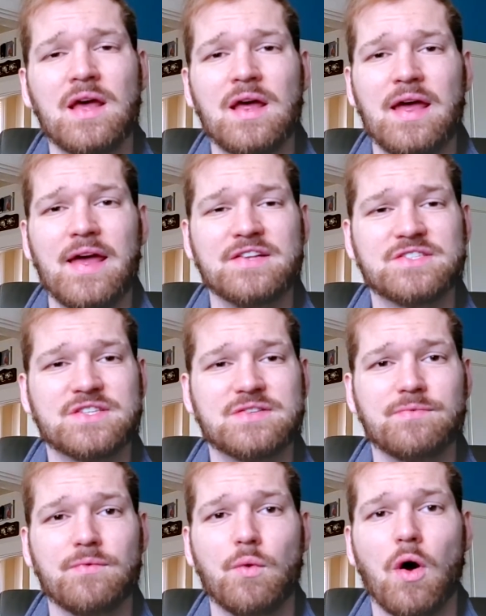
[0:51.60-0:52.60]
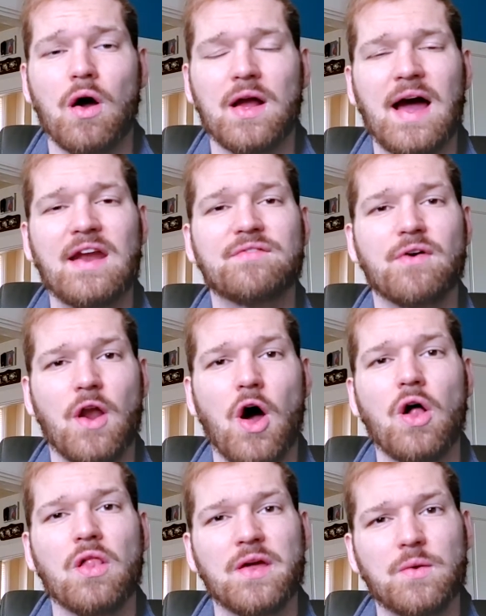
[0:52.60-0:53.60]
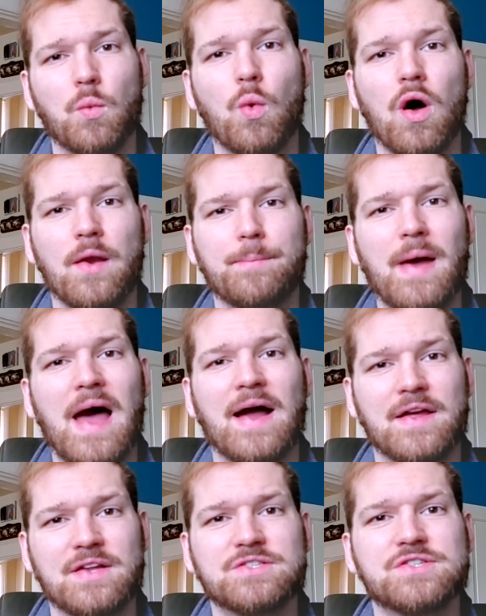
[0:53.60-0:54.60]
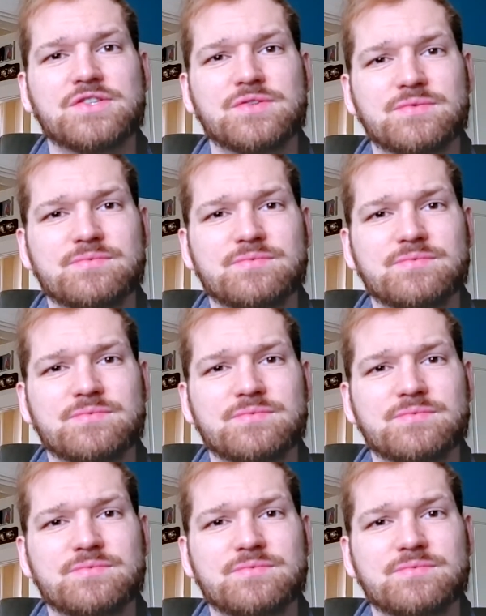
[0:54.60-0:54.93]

It's kind of an all in one package.